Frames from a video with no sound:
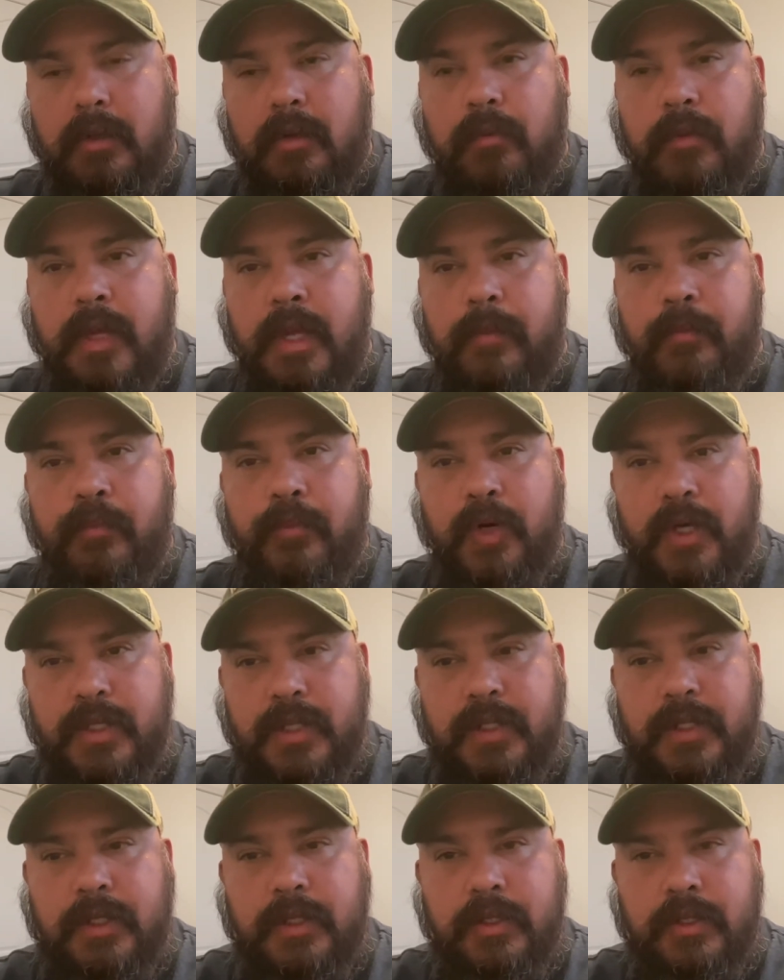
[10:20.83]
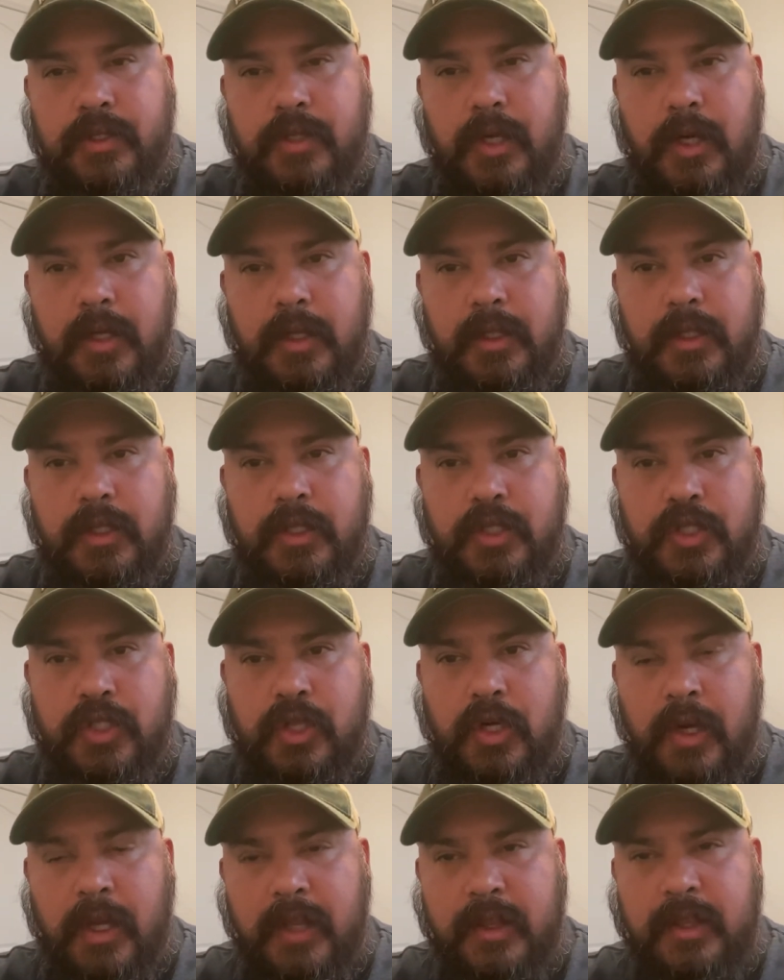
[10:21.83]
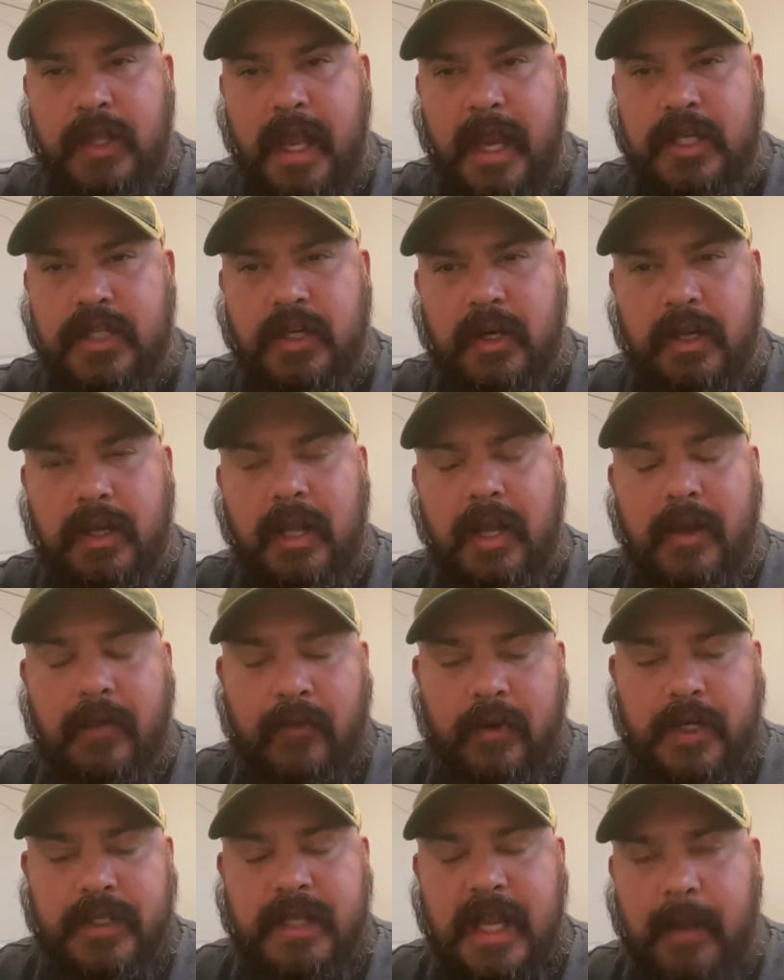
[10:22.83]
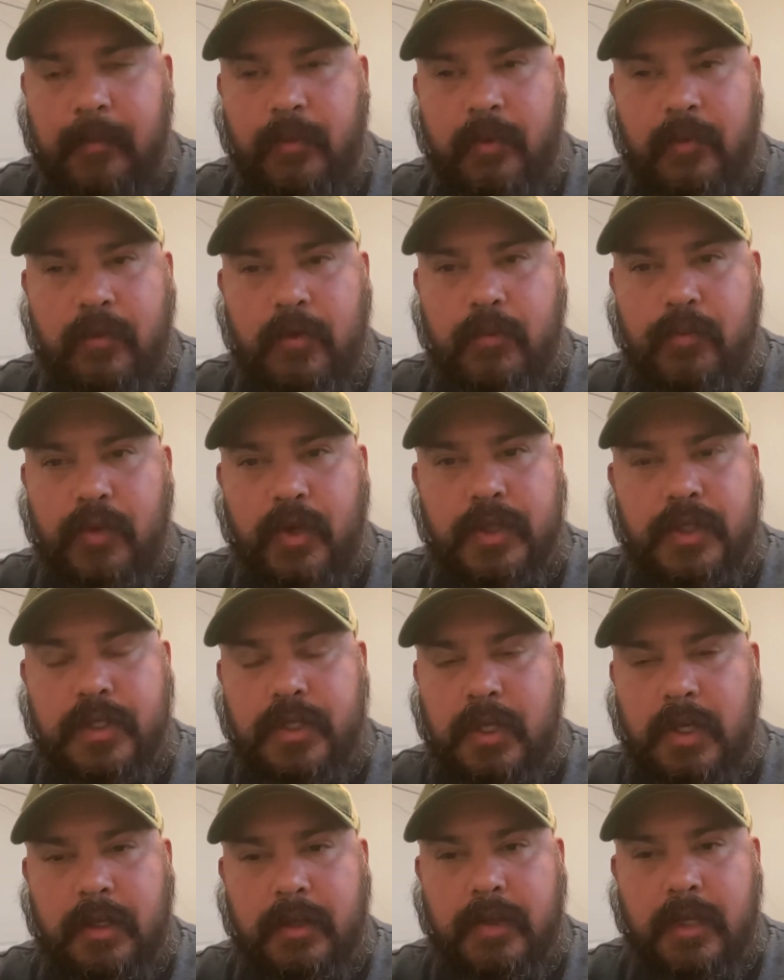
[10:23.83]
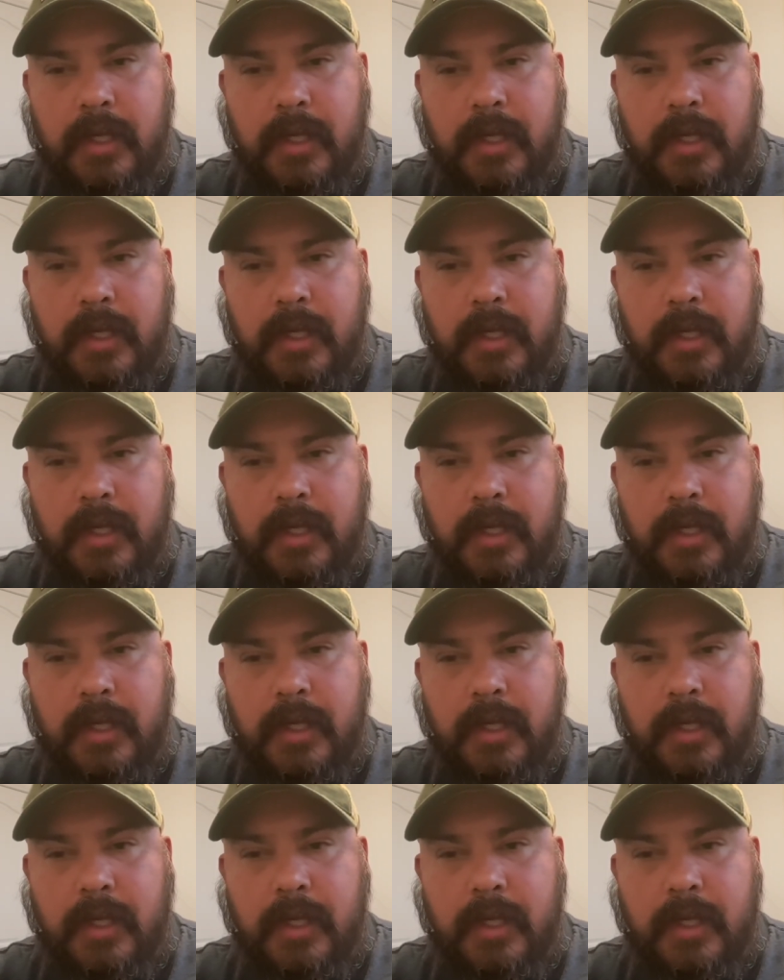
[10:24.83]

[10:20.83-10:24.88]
He puts certain certain things. Certain, for example, if you put certain